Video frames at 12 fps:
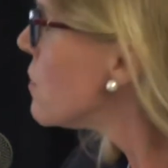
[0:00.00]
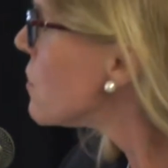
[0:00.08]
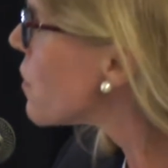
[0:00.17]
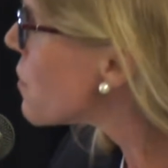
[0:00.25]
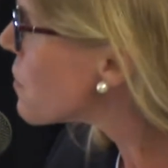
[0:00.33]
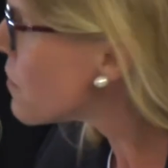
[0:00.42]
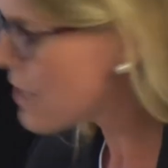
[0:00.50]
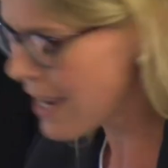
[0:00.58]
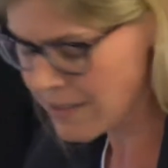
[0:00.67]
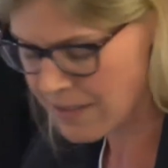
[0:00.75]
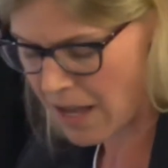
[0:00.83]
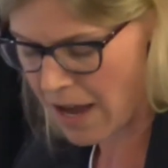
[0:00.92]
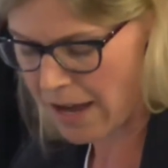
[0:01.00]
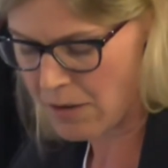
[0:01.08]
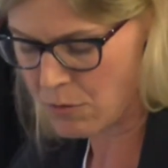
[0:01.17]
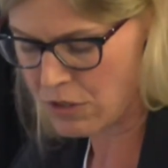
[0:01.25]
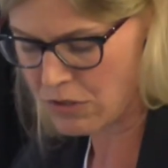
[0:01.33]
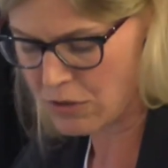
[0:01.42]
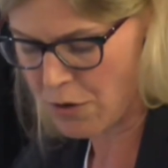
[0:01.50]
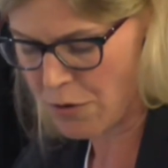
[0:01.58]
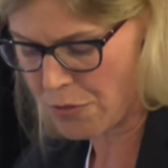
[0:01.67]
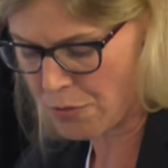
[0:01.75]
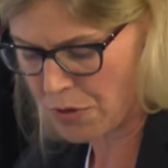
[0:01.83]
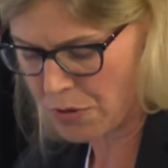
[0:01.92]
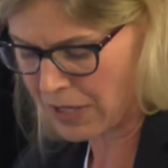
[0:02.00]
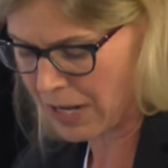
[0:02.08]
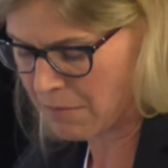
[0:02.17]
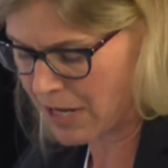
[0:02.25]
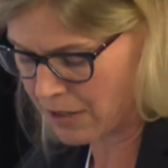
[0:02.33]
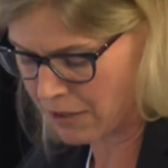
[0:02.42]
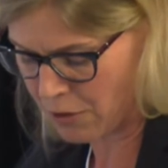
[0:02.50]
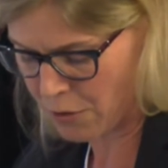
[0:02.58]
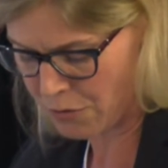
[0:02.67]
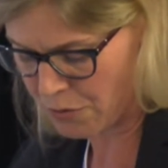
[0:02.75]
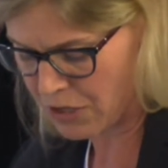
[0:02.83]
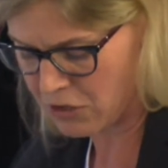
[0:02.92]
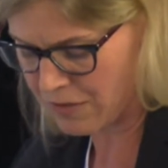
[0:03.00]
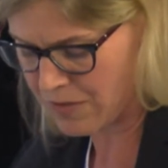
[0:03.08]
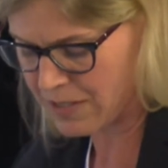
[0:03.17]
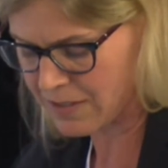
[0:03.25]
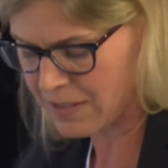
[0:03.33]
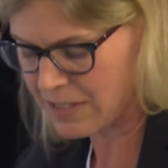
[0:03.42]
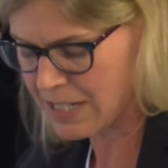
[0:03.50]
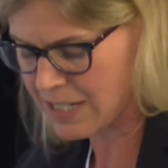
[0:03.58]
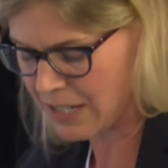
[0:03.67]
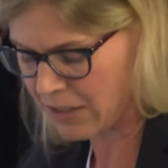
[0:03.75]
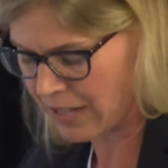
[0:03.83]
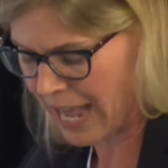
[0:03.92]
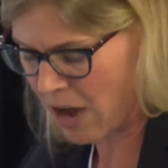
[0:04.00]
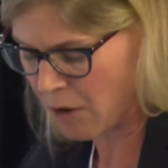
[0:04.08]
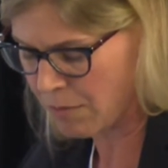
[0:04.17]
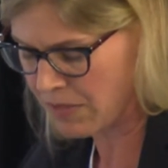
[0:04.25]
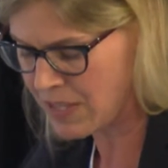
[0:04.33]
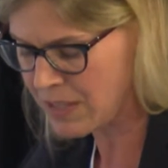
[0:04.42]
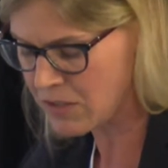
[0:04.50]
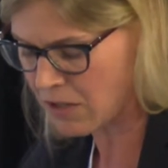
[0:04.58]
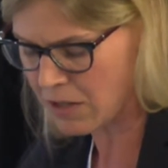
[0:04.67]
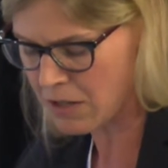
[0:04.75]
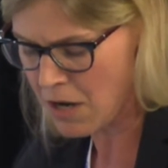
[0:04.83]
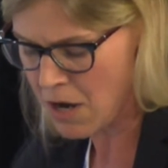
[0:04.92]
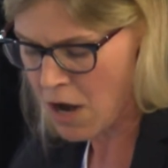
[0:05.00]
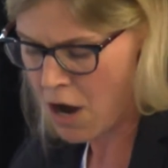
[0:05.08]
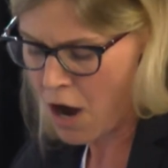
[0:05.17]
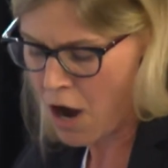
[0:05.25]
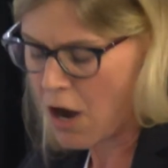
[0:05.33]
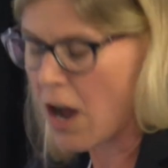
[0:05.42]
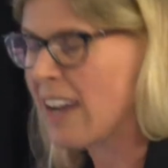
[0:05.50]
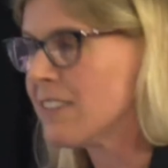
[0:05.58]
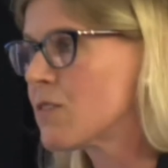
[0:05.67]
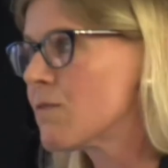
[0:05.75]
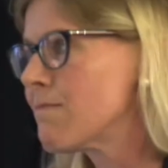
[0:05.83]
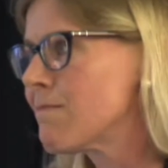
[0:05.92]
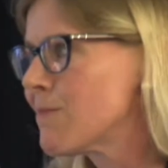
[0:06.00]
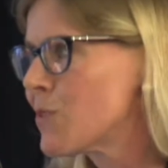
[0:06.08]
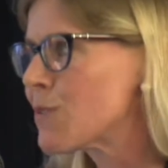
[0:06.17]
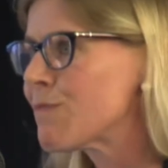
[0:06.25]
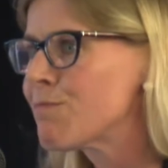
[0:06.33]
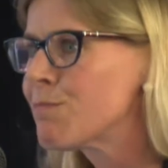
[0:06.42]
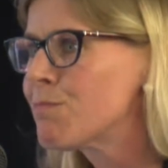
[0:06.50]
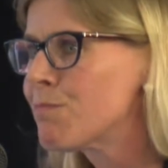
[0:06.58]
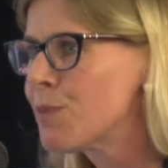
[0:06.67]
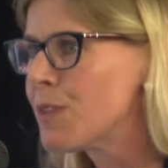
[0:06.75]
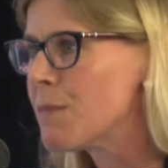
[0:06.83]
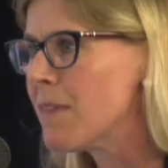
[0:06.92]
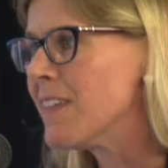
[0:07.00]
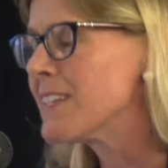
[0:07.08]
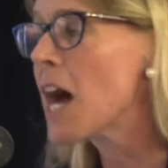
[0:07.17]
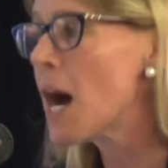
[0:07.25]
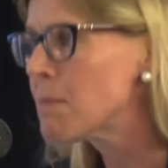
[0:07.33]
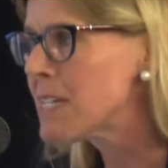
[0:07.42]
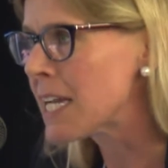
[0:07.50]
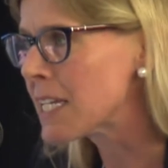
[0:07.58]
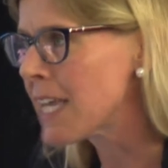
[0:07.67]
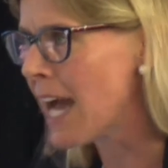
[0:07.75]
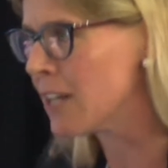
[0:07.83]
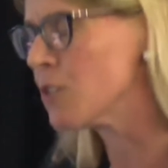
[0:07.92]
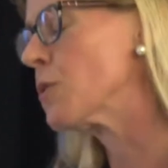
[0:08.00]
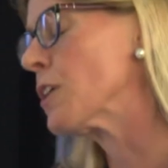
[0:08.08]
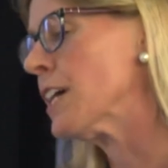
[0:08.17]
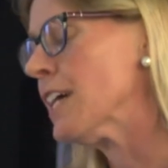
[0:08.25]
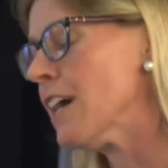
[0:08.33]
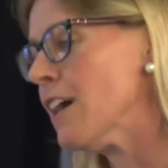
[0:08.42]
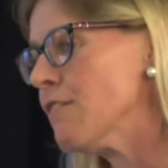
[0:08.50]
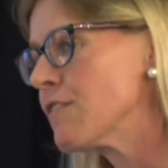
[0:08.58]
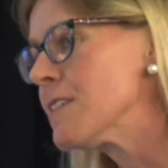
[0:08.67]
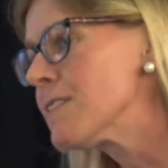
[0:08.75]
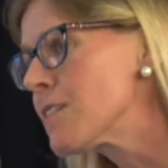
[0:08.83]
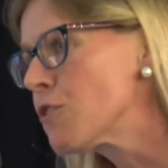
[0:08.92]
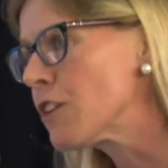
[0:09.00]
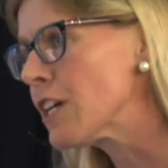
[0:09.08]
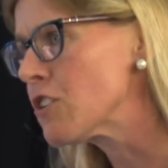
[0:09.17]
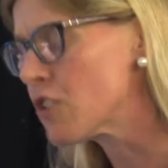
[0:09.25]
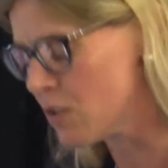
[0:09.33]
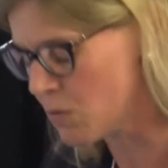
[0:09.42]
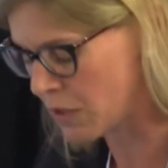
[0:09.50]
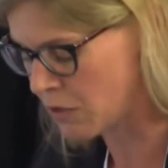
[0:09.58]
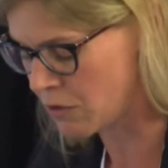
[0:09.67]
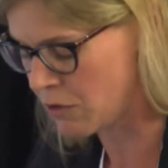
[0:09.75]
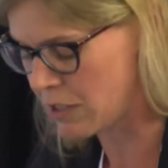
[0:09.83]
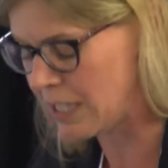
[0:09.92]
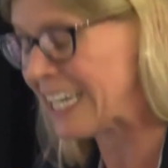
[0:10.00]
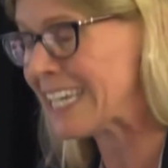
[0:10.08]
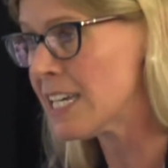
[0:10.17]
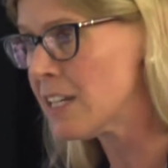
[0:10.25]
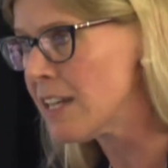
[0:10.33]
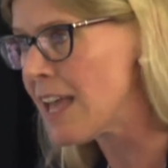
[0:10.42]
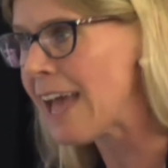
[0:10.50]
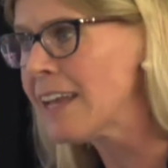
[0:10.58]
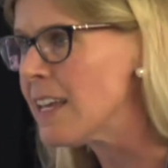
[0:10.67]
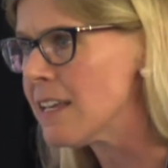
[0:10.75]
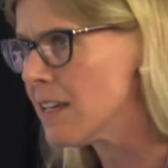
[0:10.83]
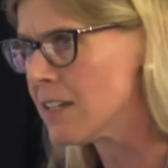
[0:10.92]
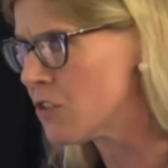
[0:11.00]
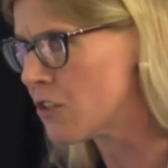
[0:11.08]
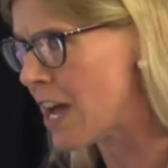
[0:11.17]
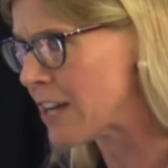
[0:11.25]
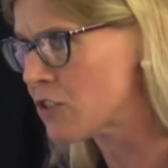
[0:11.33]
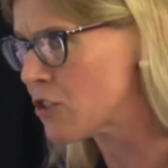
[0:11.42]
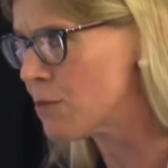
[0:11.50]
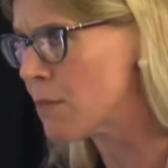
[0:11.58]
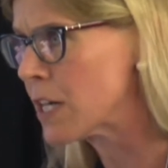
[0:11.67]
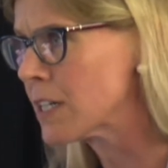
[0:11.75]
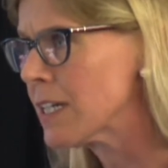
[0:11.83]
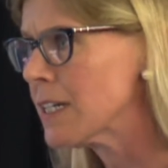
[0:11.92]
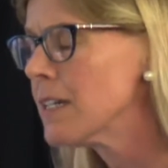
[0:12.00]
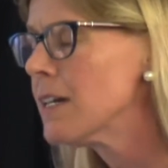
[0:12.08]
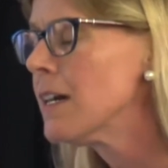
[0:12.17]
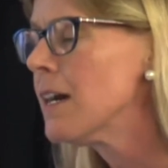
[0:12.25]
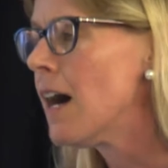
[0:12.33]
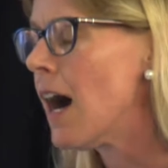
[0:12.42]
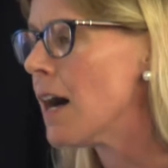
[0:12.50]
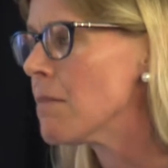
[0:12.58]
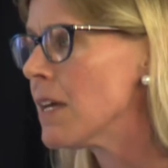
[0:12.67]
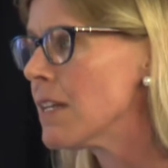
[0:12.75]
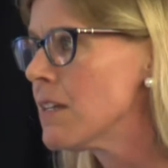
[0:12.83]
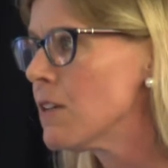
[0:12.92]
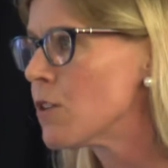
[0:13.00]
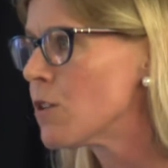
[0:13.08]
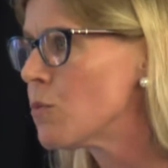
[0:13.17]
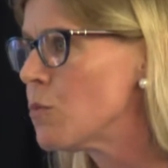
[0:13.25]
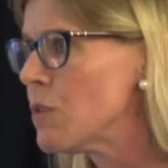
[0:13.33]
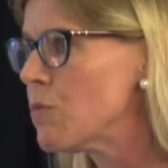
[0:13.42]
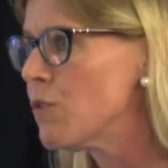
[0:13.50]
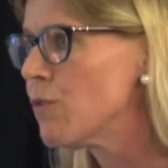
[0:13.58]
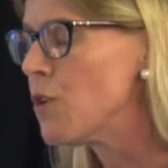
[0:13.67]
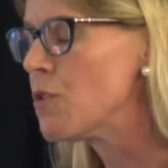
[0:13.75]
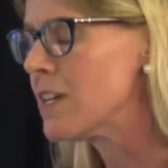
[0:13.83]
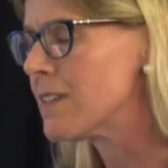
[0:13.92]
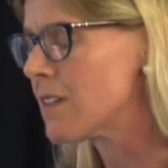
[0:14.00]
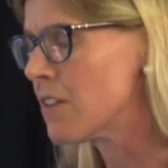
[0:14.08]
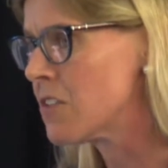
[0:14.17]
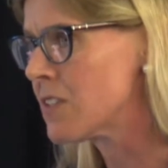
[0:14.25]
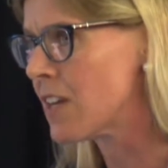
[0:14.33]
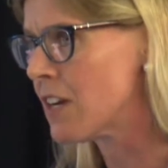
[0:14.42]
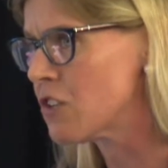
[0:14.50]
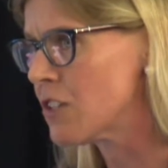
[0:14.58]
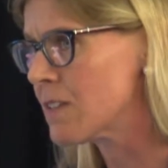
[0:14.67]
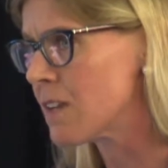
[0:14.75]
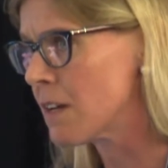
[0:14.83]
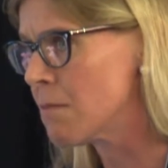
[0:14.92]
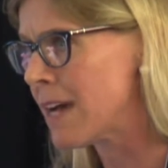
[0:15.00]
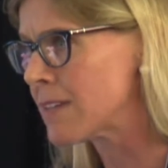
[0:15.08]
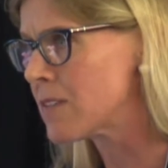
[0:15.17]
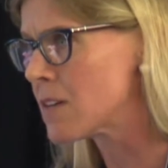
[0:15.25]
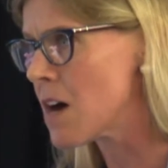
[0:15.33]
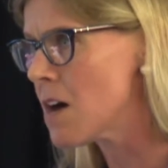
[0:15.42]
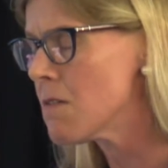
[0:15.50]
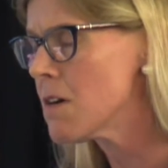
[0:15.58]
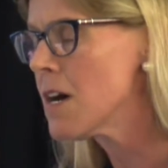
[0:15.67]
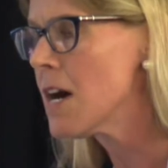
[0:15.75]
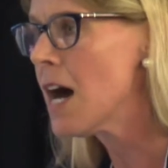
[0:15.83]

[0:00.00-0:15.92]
So the next slide, we just go through, and I'm not going to go through each of these in detail now, but these are, I sort of put them in the top 10 category of considerations when you're looking at any international market. And here we will focus our discussions on Mexico.